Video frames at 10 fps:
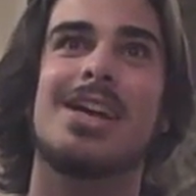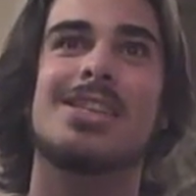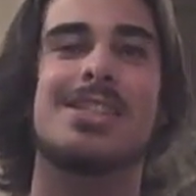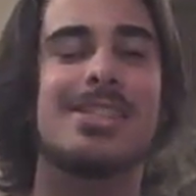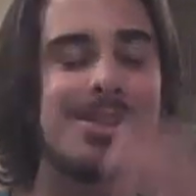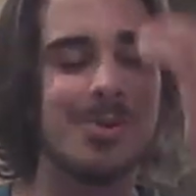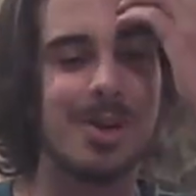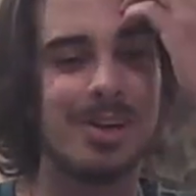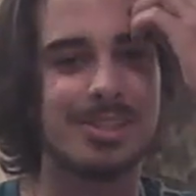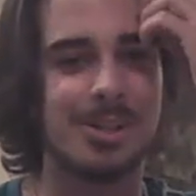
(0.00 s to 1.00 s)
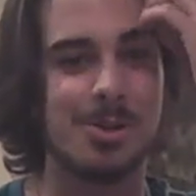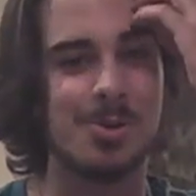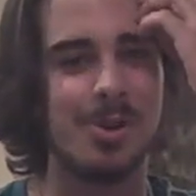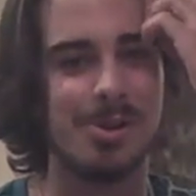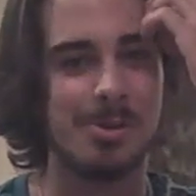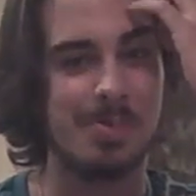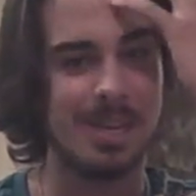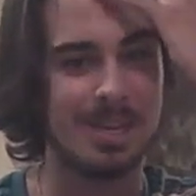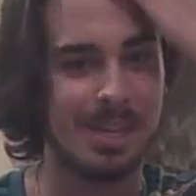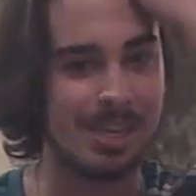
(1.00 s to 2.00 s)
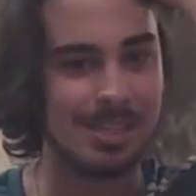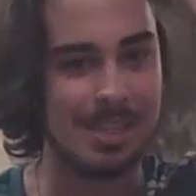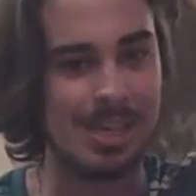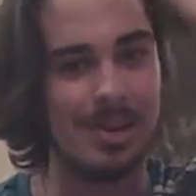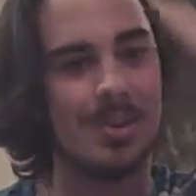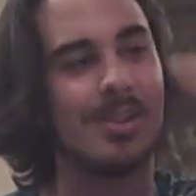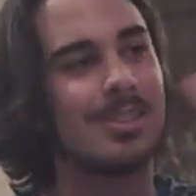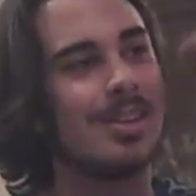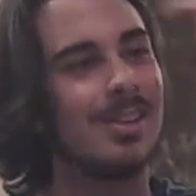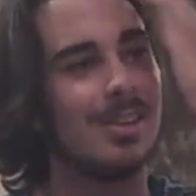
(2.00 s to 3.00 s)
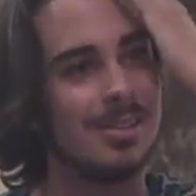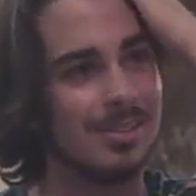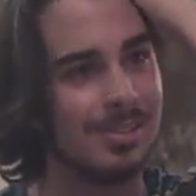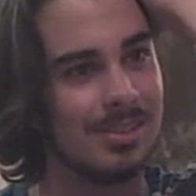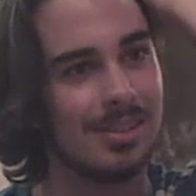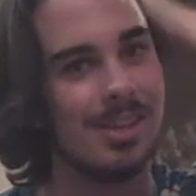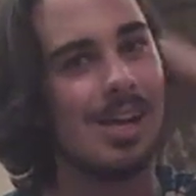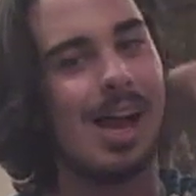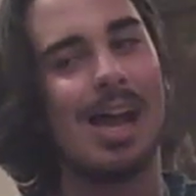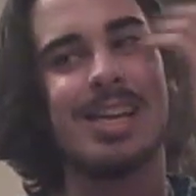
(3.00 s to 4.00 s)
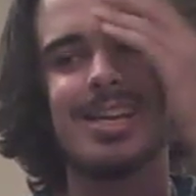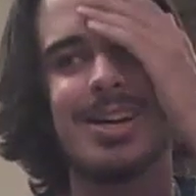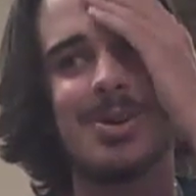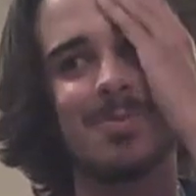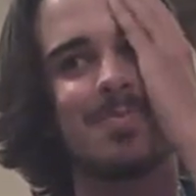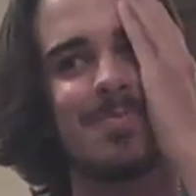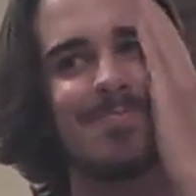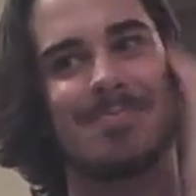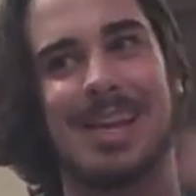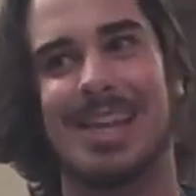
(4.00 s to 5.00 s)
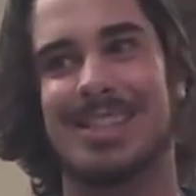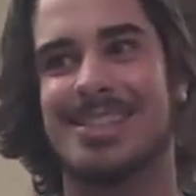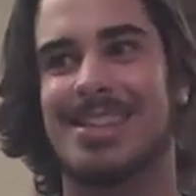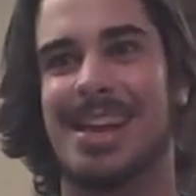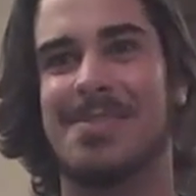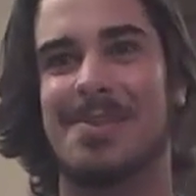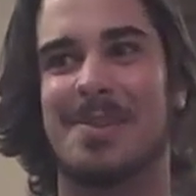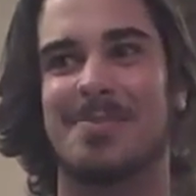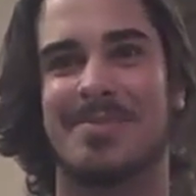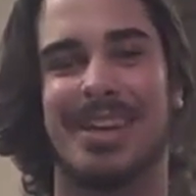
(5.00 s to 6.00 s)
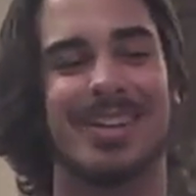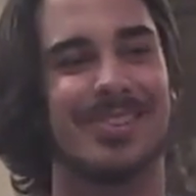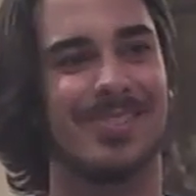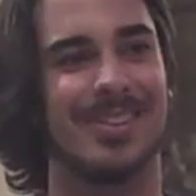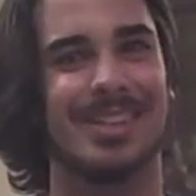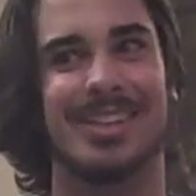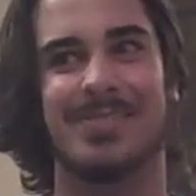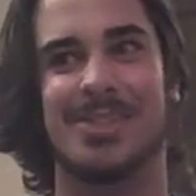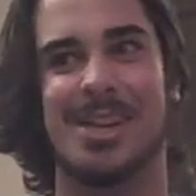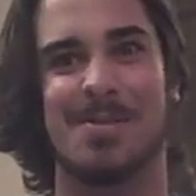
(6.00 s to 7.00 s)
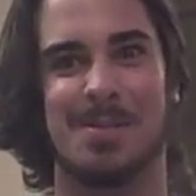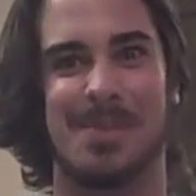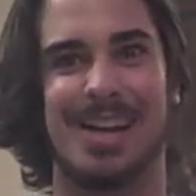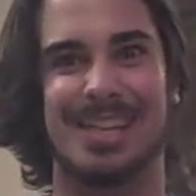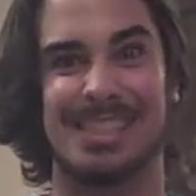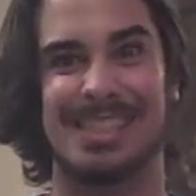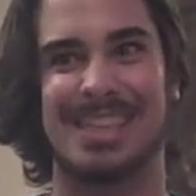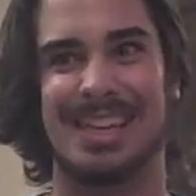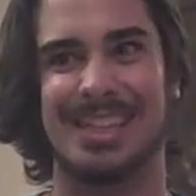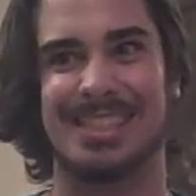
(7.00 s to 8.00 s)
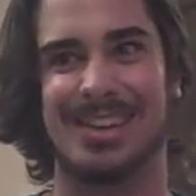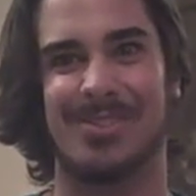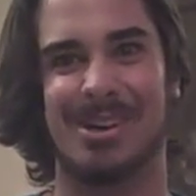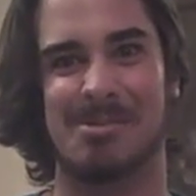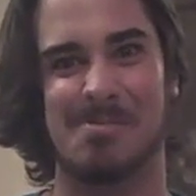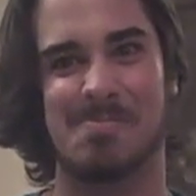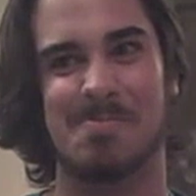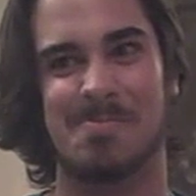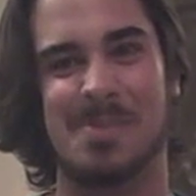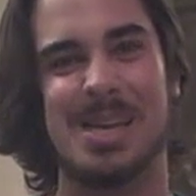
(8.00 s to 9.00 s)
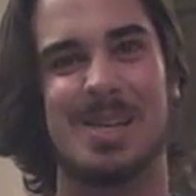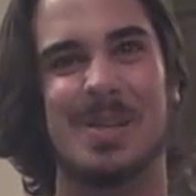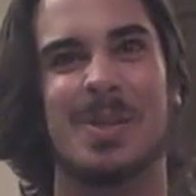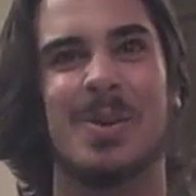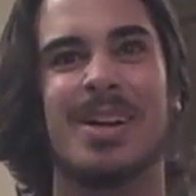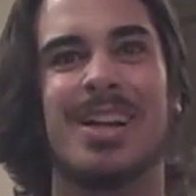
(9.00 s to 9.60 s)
Is this in regards to who I would pick, like, as a character? I don't know, if Jamie or Bonnie's listening to this, I don't want him to pick who.